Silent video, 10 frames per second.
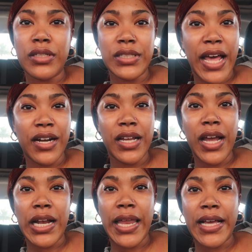
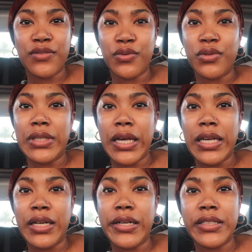Saturday, our last full day
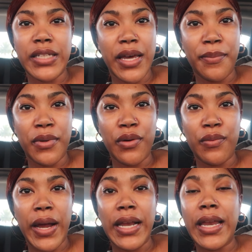here in Tampa.
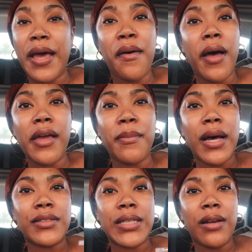Right now I am
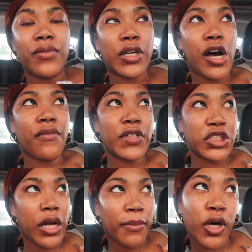outside of a coffee
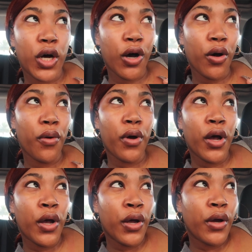shop called
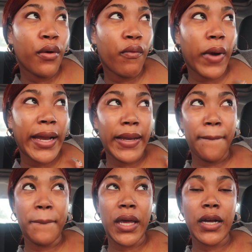
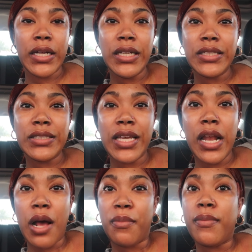Raining Berries
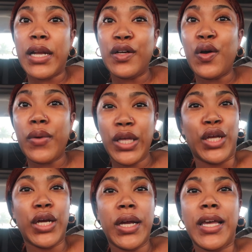and I'm about to go in
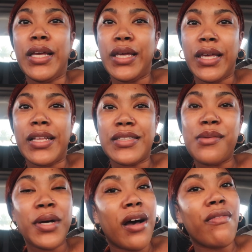here and get
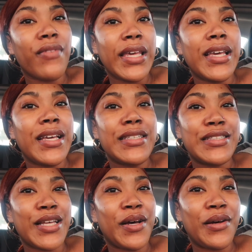some coffee.
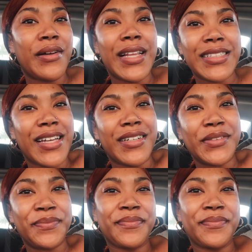So let's go.